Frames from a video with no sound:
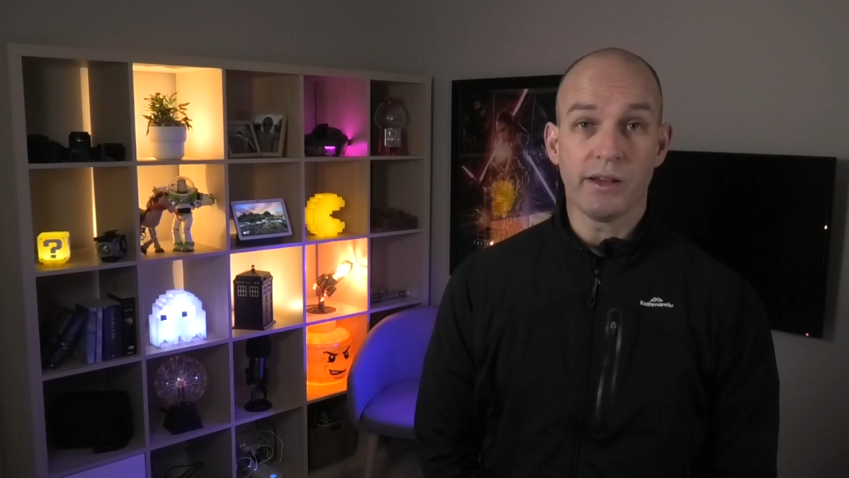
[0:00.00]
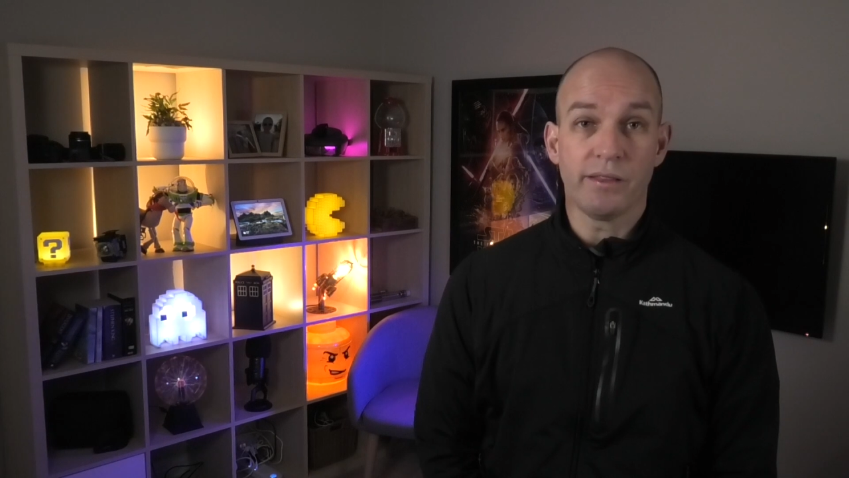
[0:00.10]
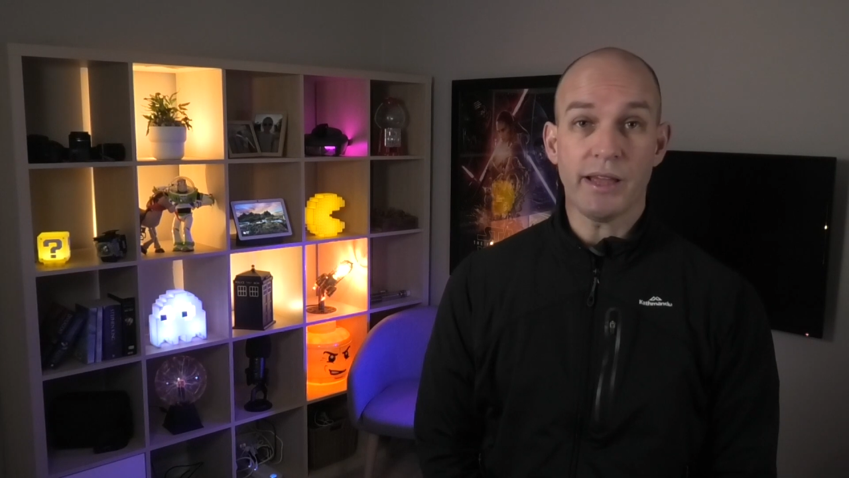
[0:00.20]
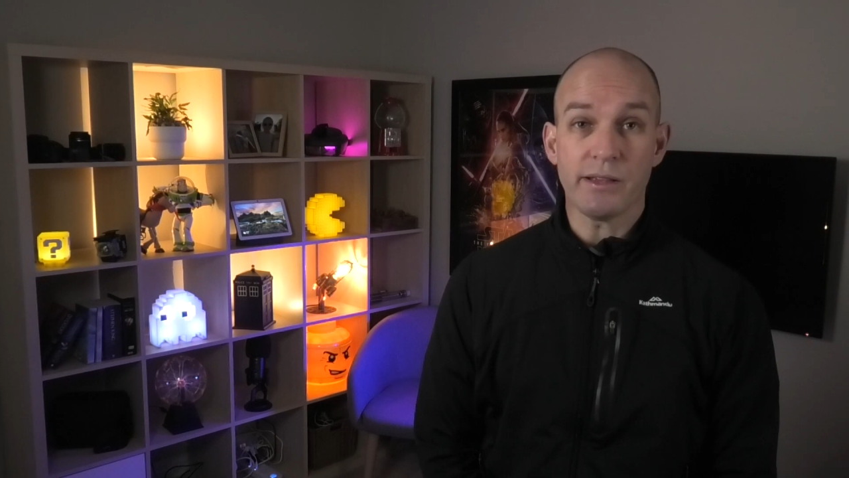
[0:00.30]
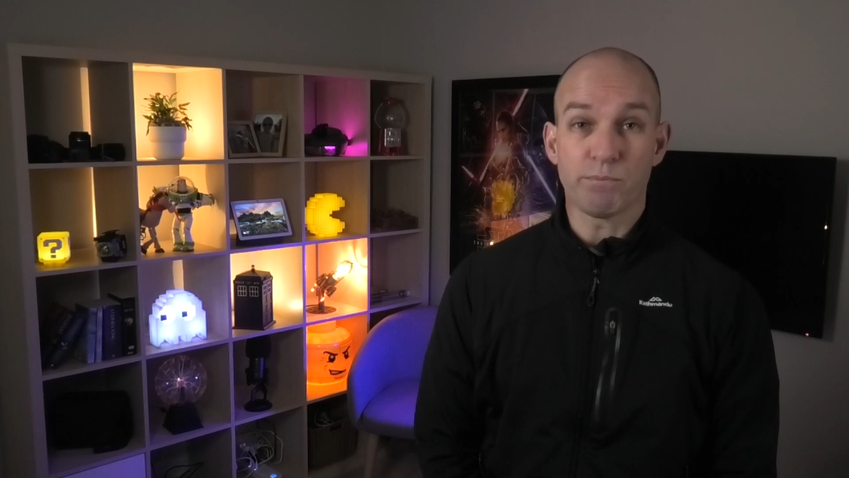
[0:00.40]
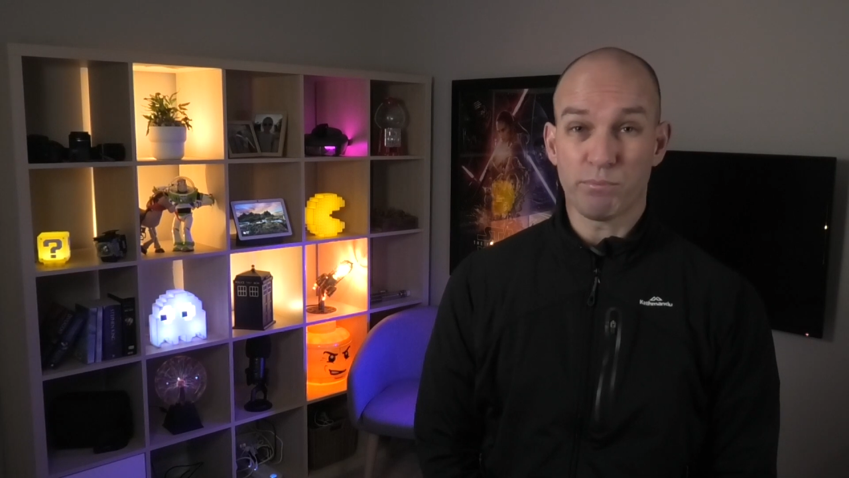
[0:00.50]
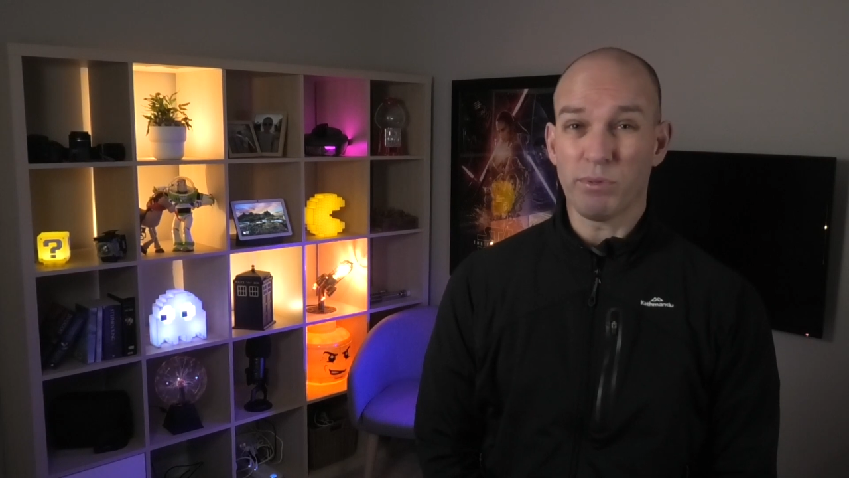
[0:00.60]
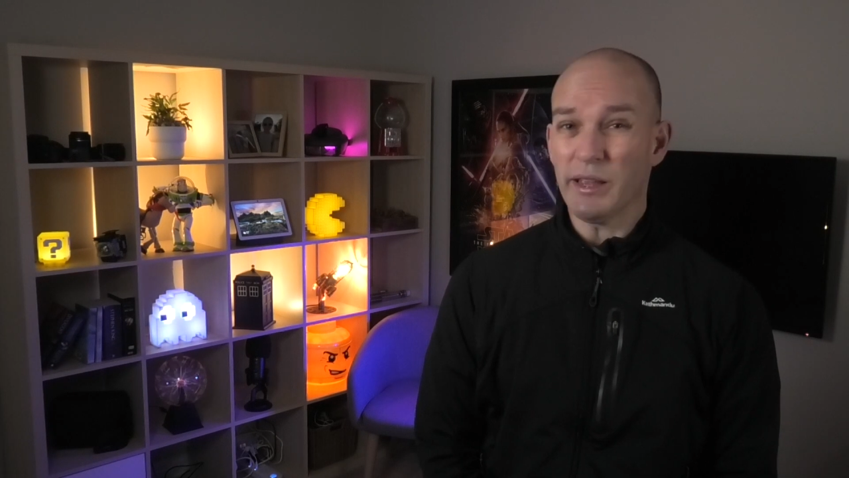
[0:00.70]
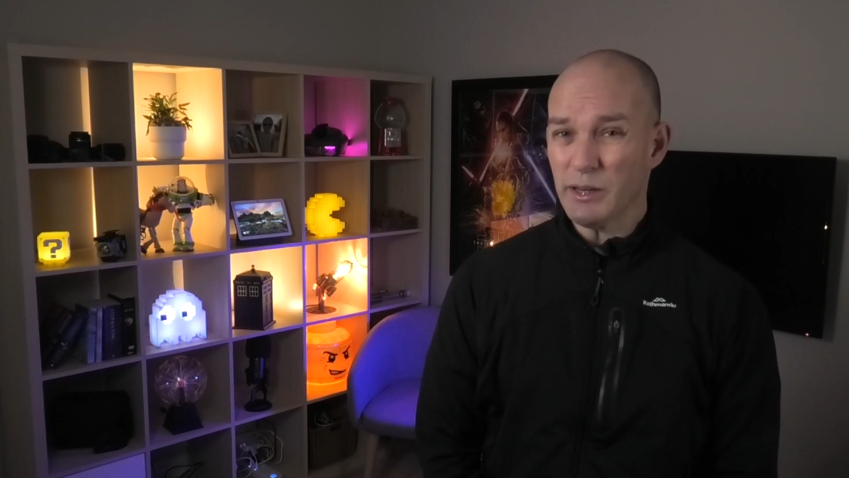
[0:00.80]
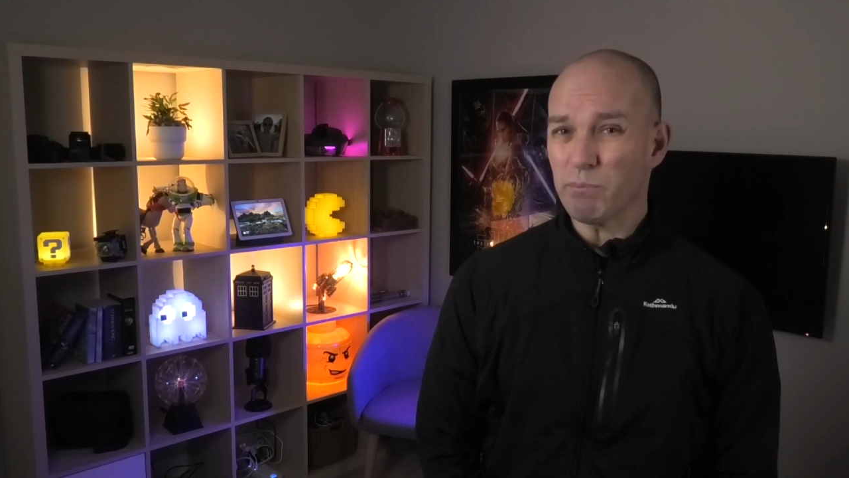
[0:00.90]
that's
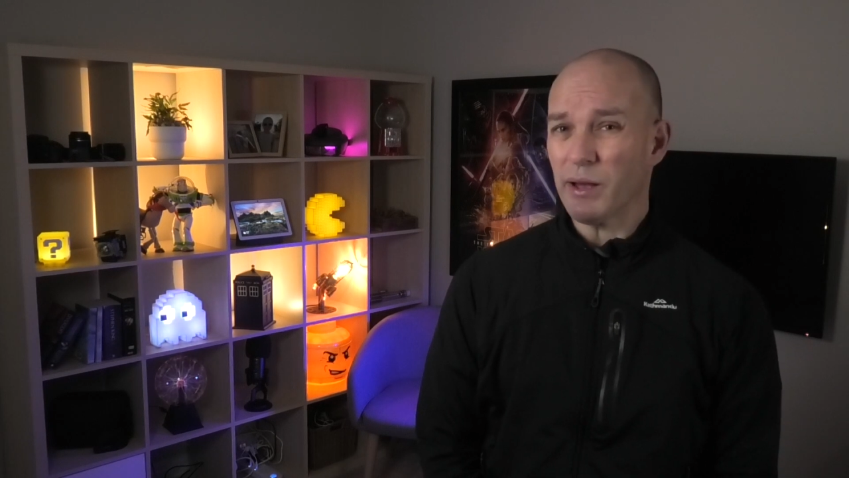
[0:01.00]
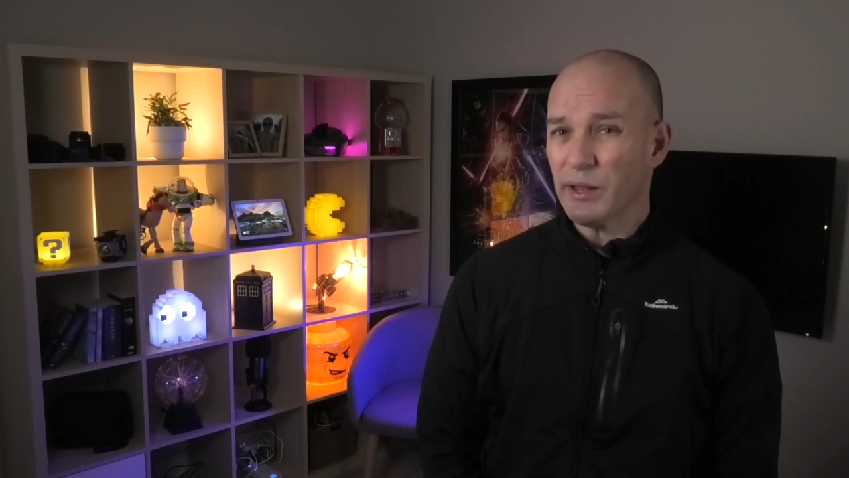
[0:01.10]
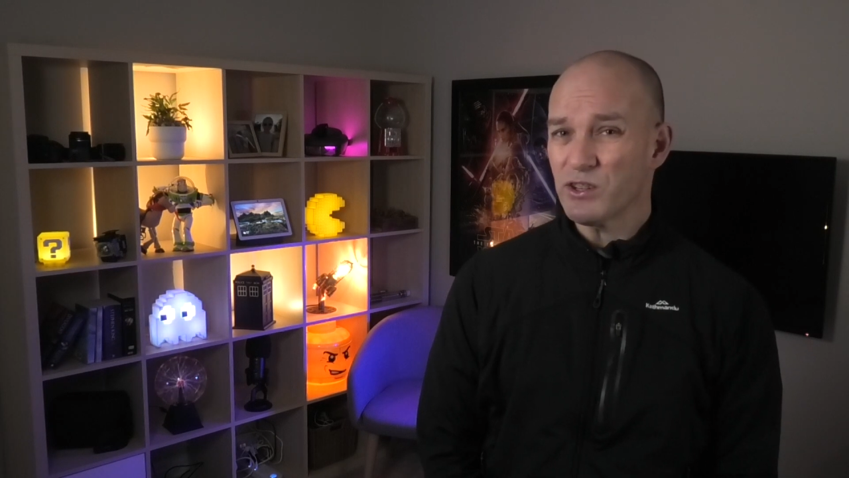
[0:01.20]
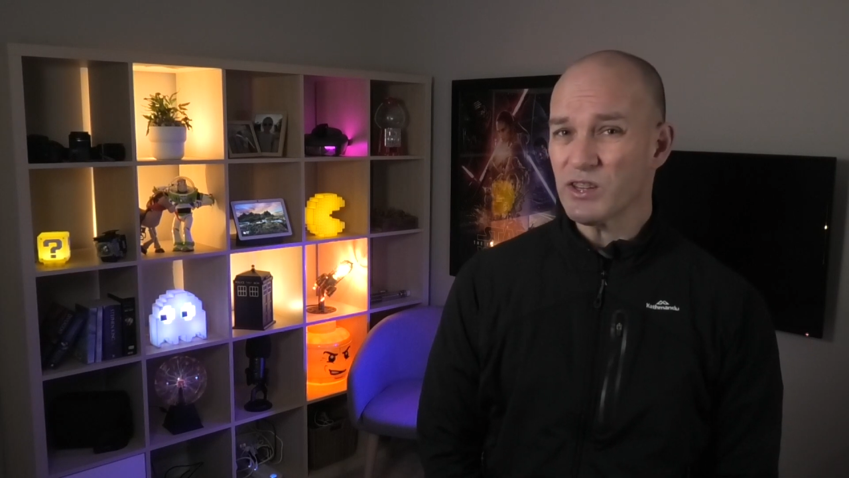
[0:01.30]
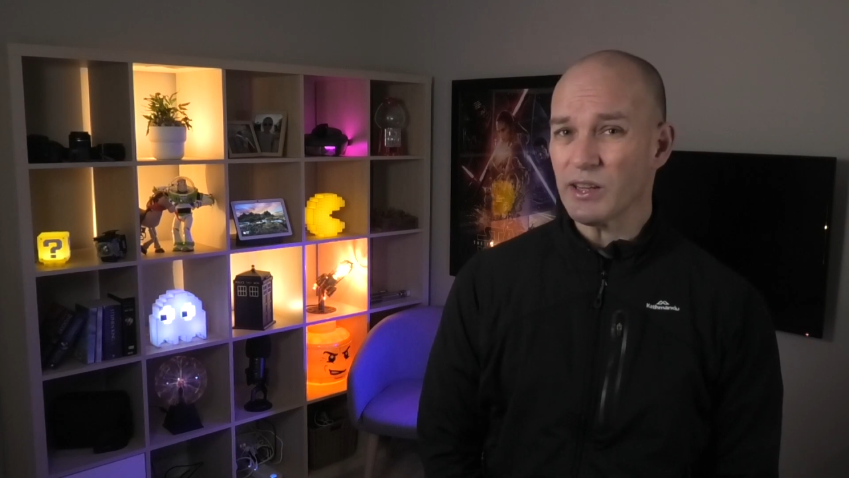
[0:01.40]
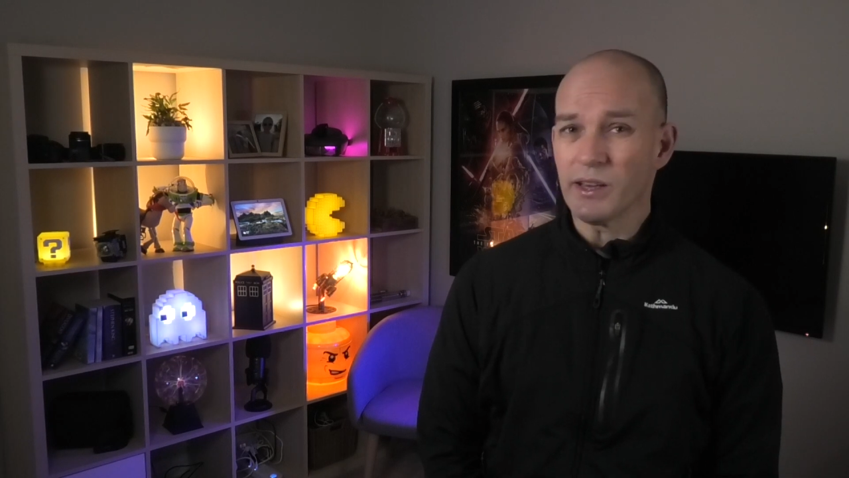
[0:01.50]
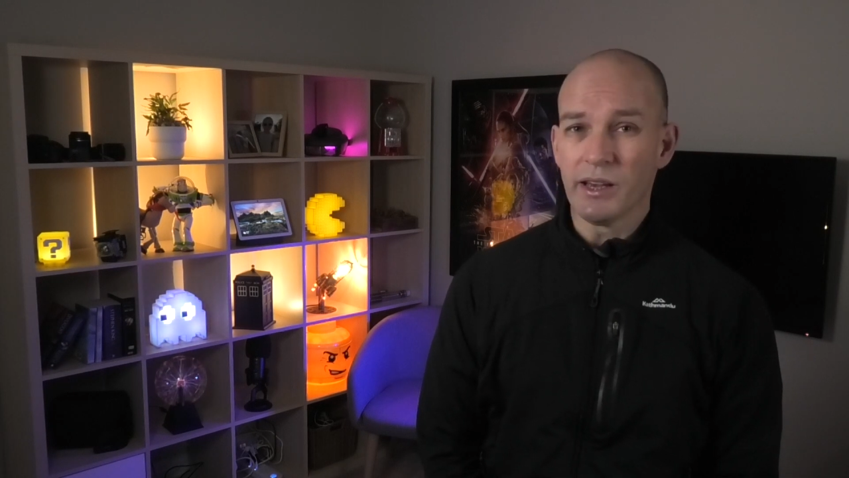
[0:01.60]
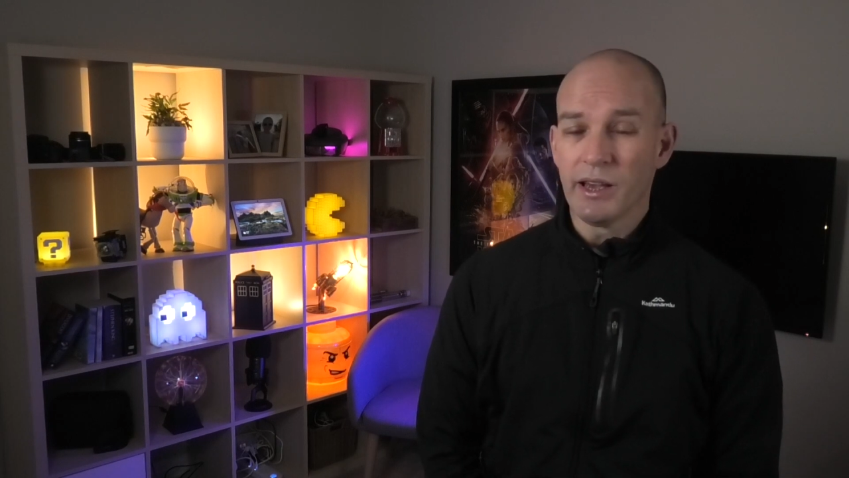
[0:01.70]
plenty punchy